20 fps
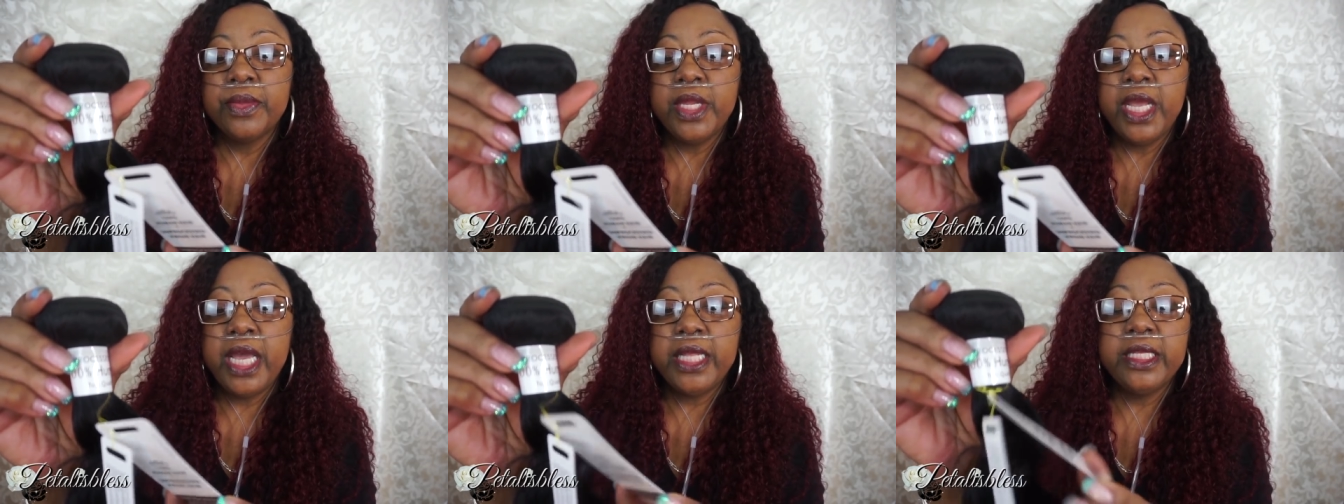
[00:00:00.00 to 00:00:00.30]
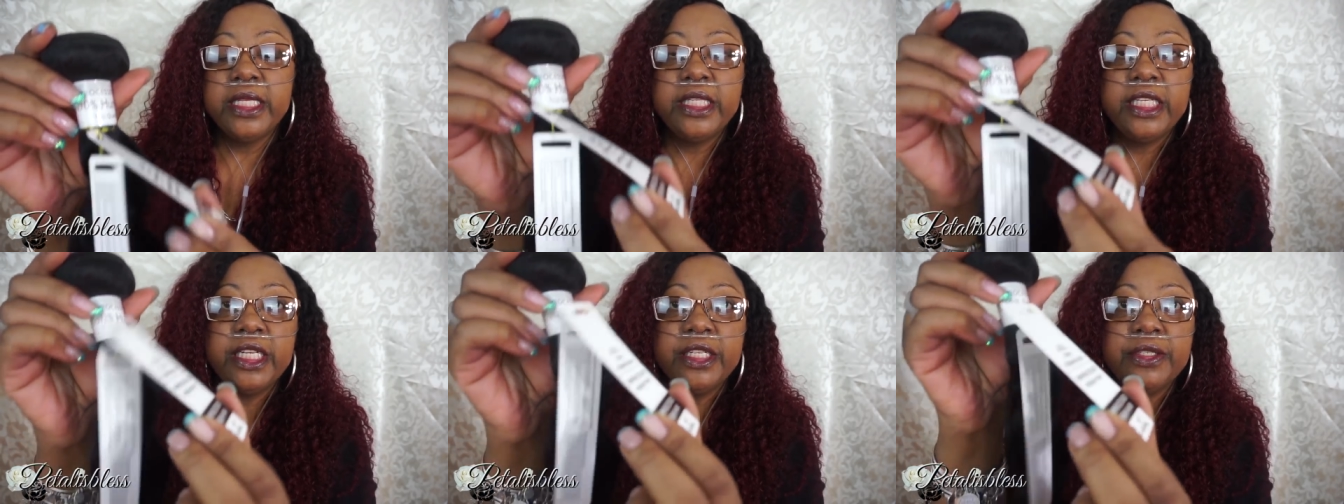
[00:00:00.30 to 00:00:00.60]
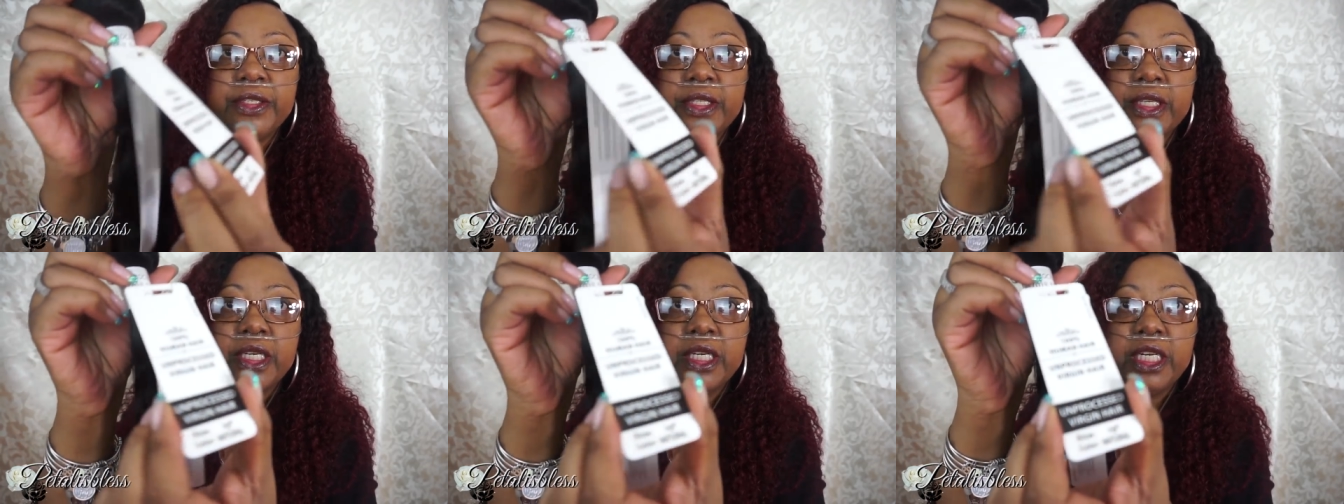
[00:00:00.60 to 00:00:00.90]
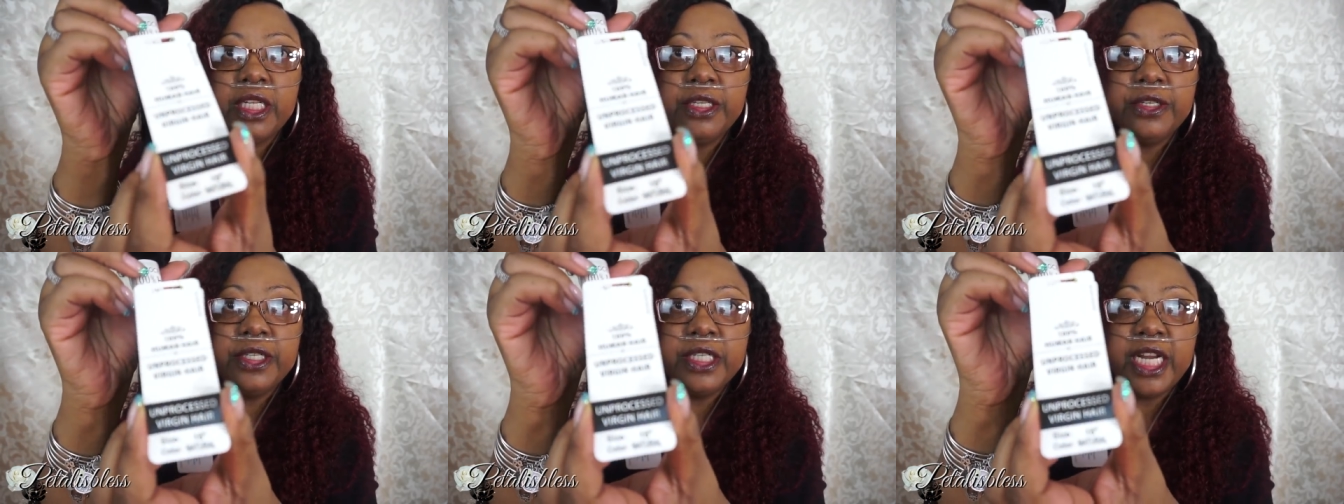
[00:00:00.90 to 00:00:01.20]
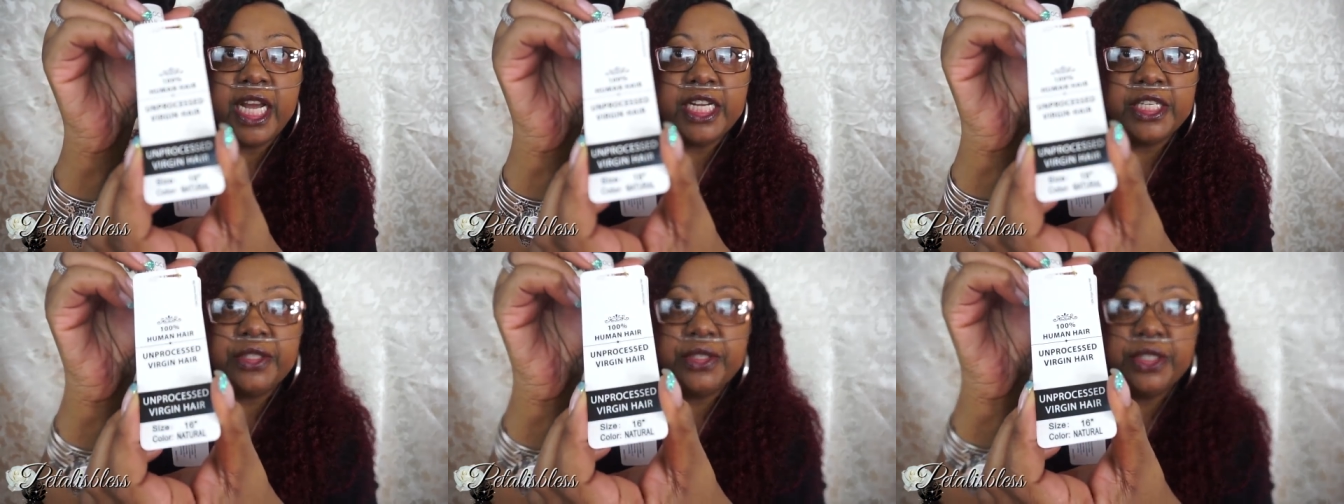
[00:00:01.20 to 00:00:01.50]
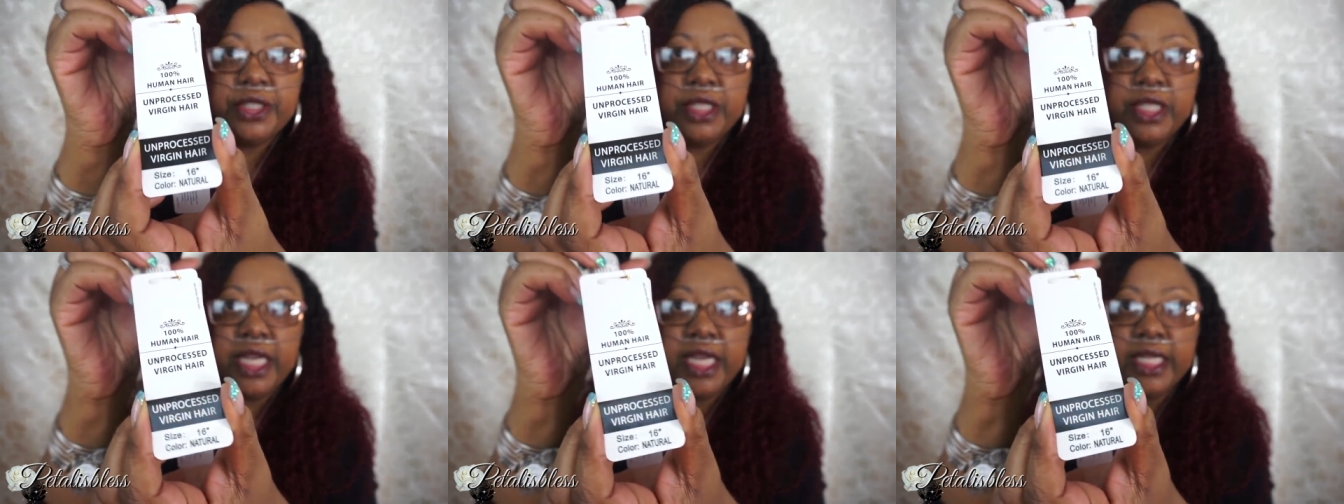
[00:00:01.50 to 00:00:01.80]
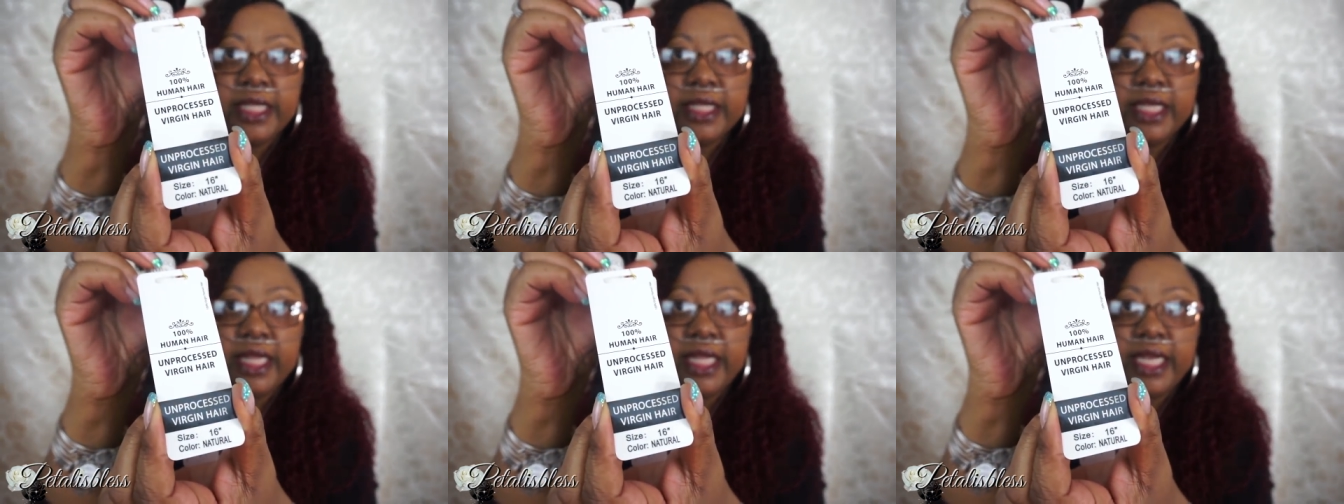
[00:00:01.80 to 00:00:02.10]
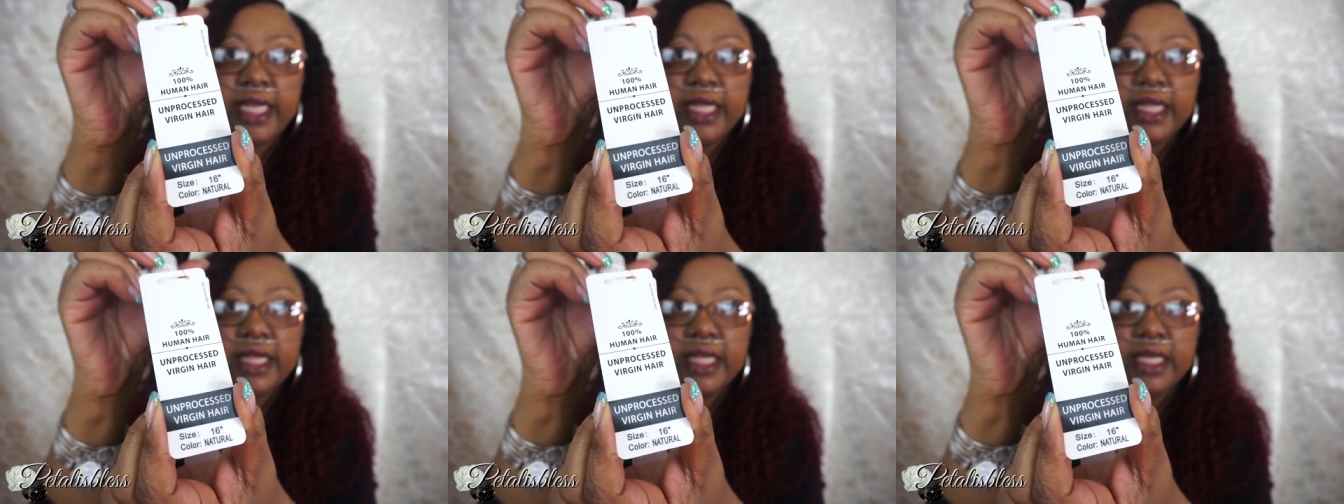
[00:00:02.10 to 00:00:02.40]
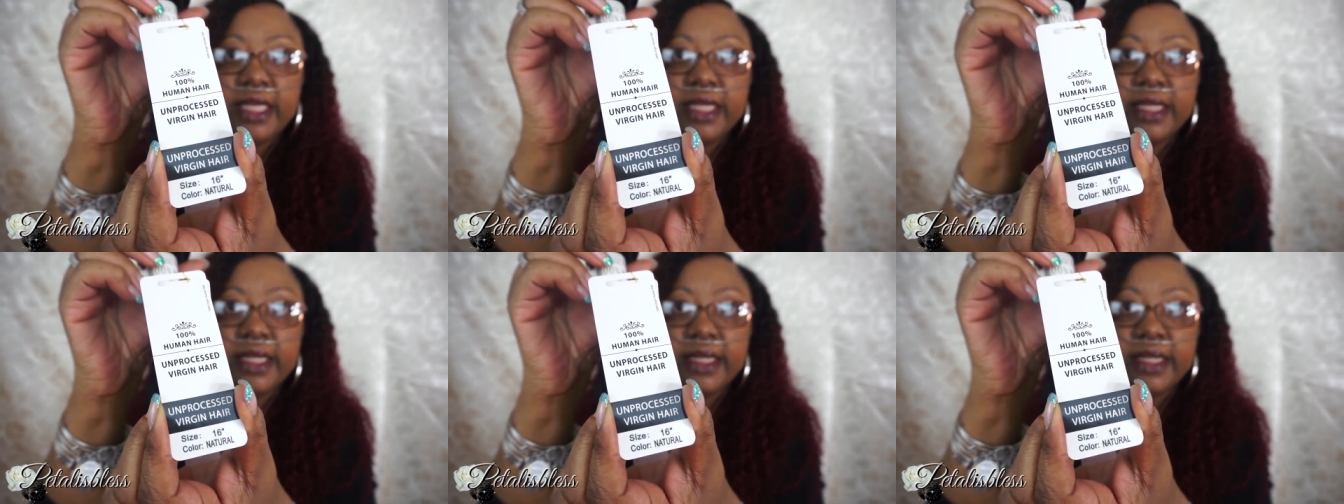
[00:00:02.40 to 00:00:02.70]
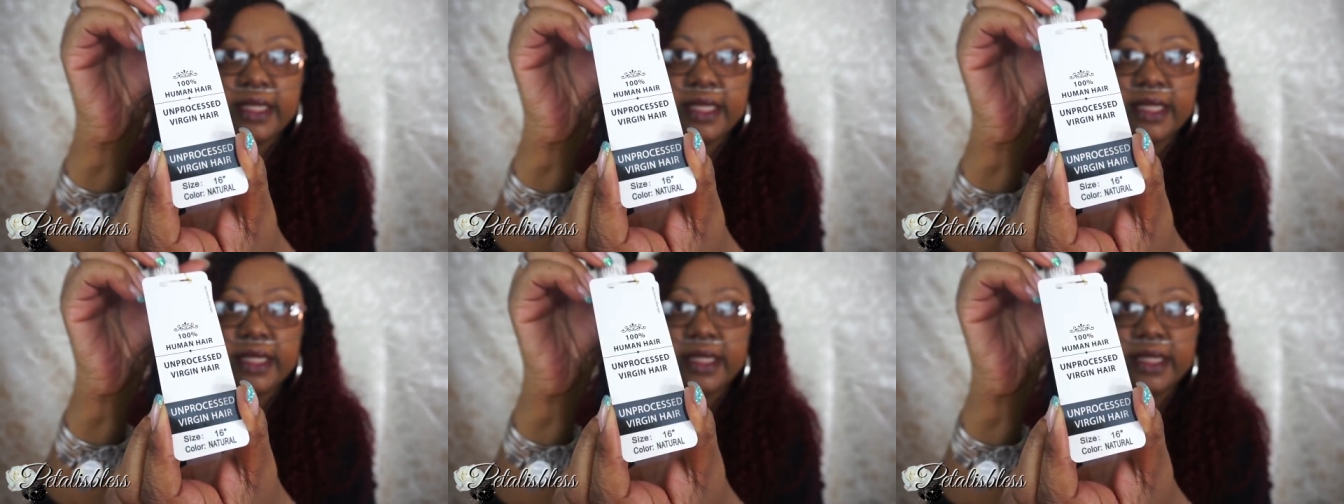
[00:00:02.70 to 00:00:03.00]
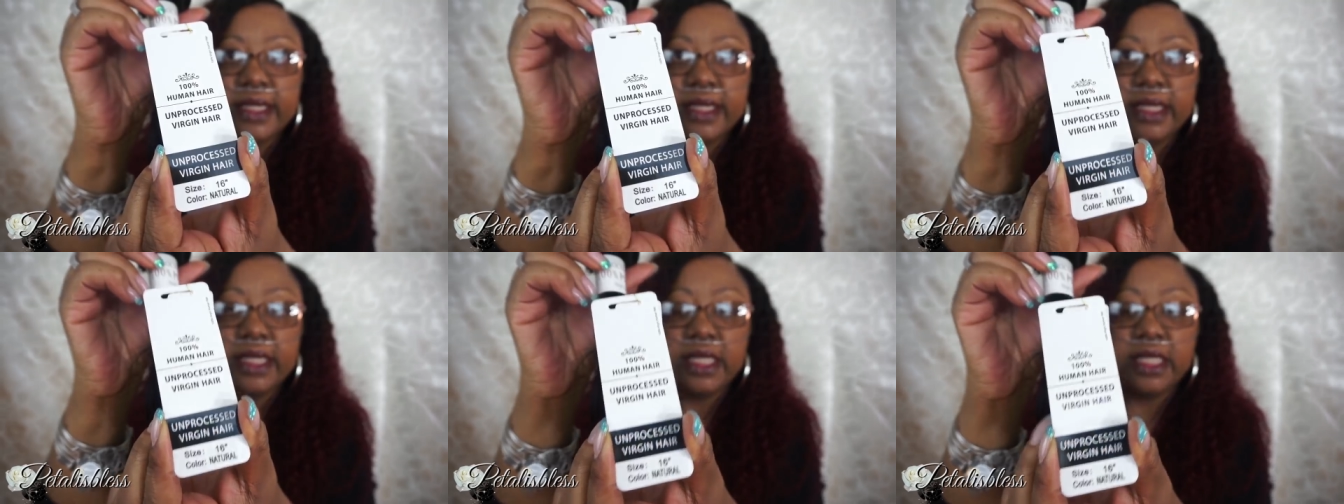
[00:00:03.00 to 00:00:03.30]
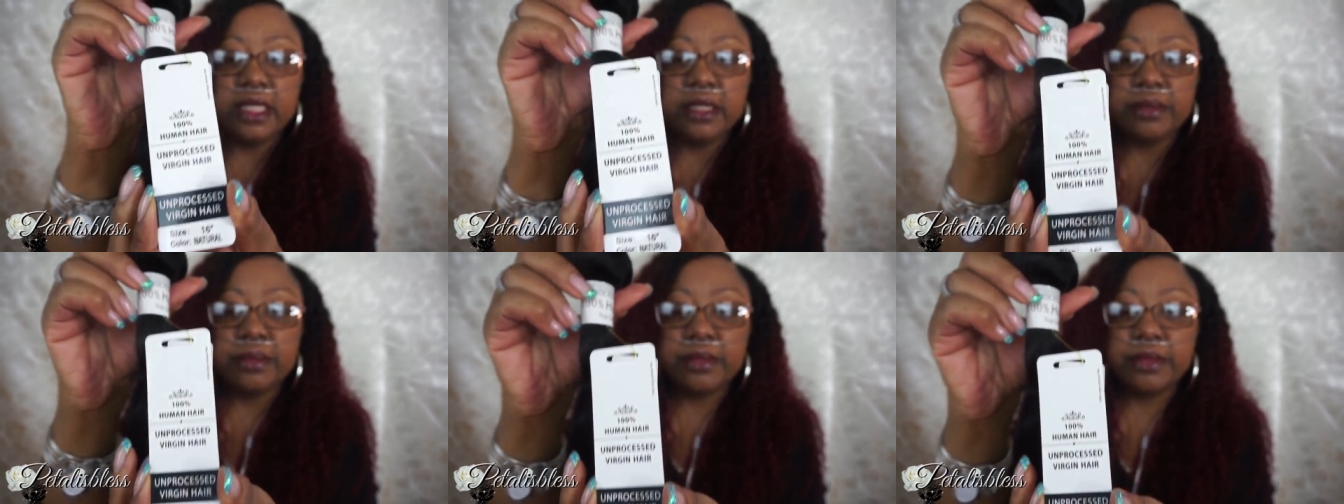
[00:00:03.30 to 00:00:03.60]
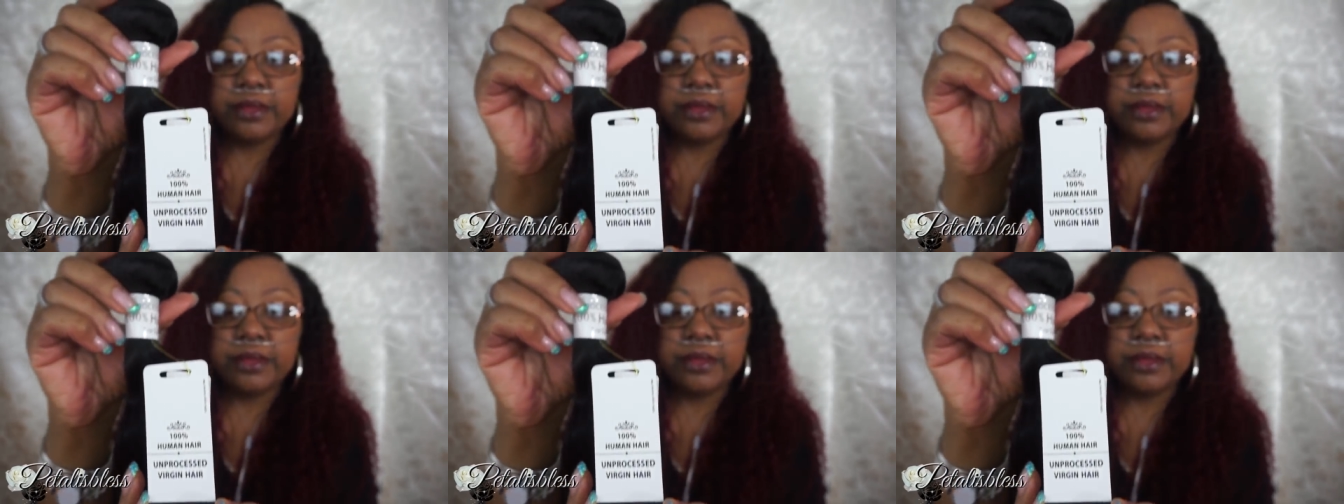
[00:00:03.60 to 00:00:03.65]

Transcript: And it tells you the color natural and the length is 16.